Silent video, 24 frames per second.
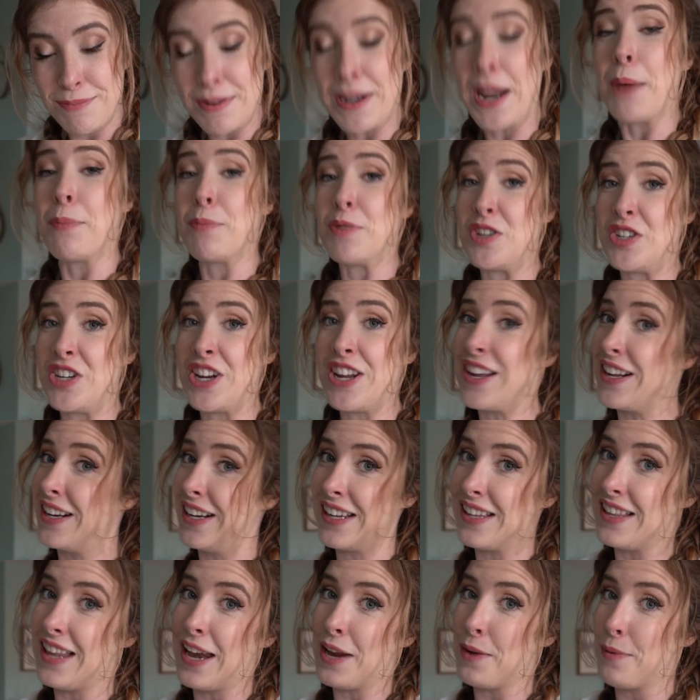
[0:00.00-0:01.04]
but I appreciate you
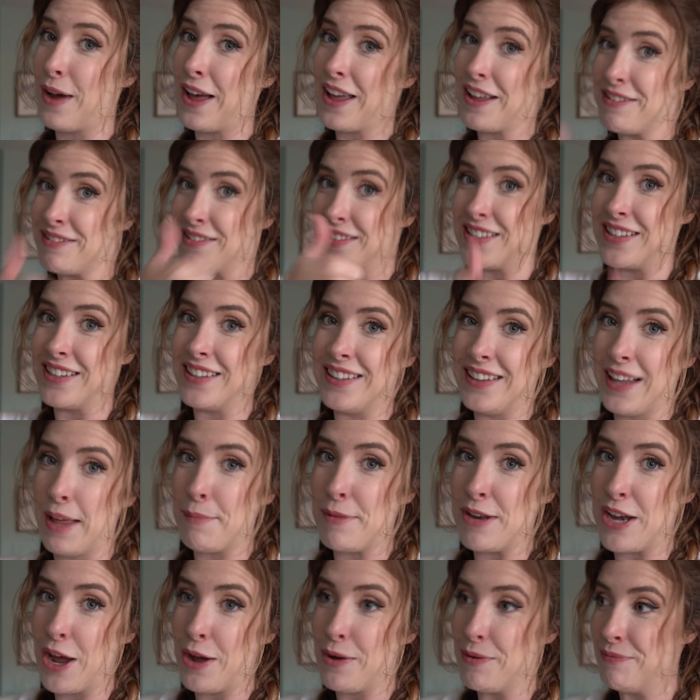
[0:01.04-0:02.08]
clicking anyway to let me
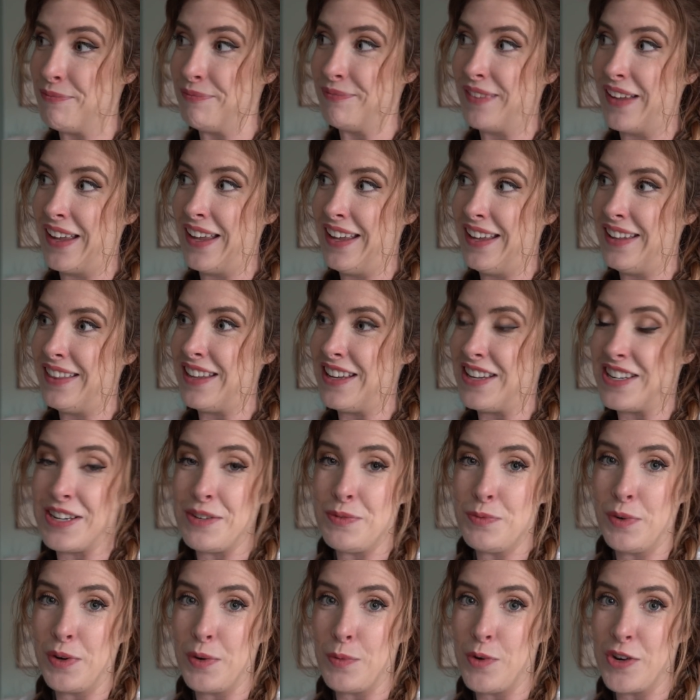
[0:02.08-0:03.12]
know that you didn't
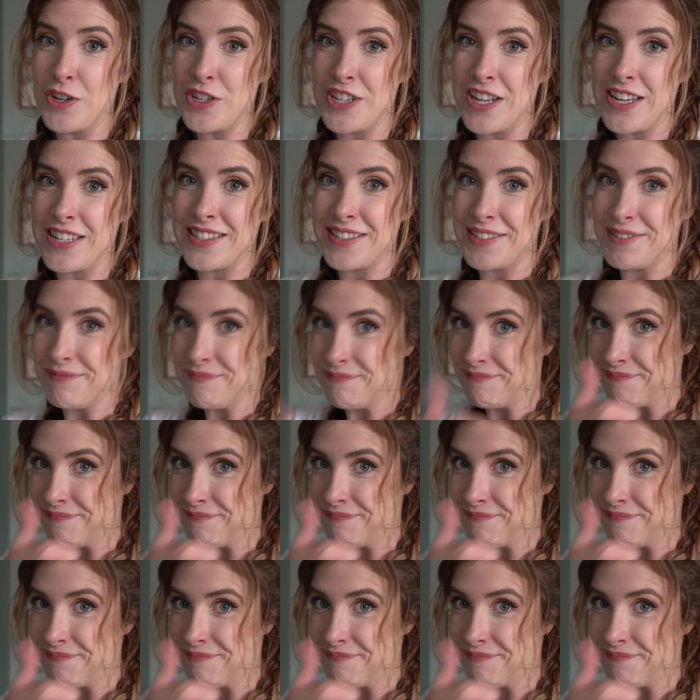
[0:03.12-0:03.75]
want to watch this.